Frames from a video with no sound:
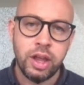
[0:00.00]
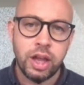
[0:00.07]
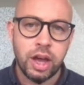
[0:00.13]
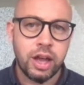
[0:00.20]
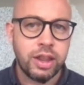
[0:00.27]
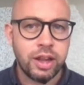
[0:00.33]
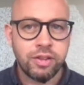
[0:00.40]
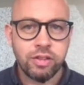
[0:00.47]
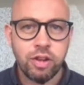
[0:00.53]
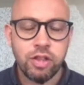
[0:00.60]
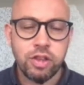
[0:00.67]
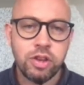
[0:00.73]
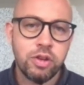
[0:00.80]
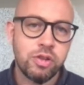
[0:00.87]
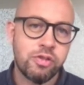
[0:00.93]
And that's not the
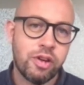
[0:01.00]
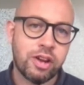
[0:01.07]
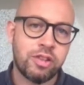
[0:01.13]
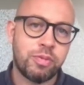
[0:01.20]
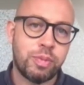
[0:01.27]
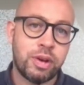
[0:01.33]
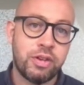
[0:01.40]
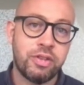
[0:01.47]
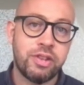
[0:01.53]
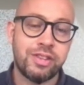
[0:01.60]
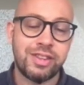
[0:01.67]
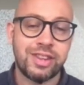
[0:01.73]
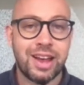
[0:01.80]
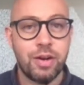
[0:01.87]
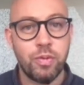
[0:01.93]
user experience
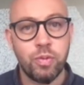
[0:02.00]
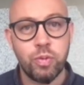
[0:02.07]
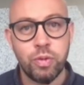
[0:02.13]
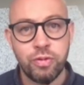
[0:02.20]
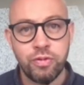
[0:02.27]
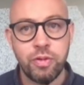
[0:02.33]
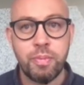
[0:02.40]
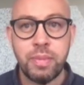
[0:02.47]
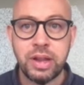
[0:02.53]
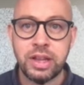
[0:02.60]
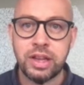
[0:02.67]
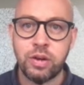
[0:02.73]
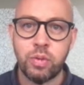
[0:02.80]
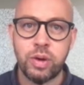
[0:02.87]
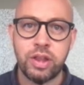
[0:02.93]
that we're
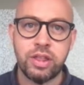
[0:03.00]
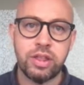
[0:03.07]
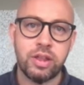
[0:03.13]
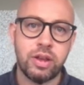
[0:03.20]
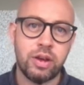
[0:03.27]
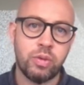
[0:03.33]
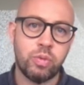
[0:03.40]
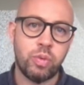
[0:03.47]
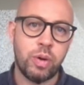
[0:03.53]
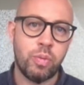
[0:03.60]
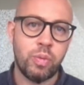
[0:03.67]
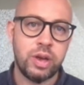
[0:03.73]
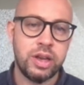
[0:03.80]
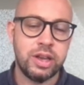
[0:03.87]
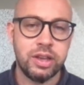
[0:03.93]
familiar with when
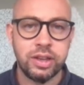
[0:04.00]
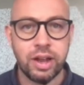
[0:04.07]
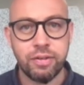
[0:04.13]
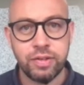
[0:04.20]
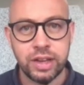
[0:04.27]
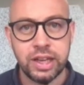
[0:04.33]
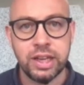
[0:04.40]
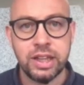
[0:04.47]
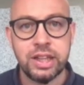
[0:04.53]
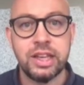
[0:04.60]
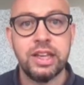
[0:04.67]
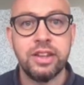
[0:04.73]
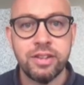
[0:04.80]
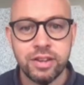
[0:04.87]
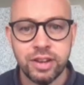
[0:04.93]
we navigate the
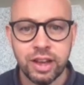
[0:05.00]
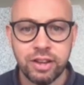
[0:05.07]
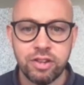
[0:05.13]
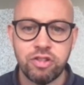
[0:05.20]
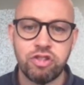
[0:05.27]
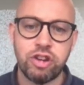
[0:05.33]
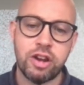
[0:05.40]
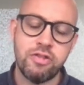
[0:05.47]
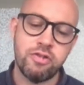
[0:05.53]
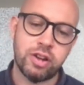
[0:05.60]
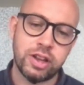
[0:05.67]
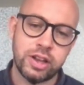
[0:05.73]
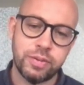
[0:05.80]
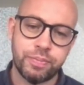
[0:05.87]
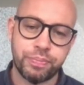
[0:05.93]
internet
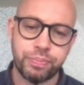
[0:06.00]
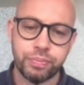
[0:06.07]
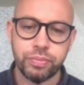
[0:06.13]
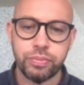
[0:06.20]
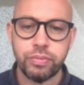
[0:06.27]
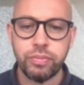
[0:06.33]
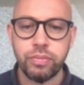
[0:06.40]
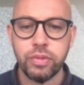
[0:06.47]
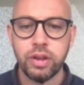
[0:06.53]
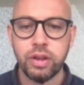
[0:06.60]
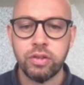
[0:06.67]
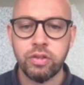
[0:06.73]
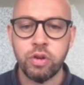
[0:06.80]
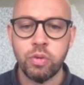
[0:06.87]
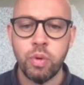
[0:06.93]
generally.
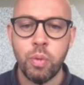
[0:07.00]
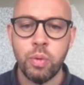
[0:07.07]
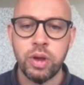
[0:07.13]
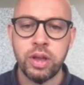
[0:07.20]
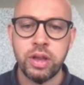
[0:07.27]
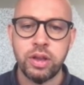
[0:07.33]
So what we're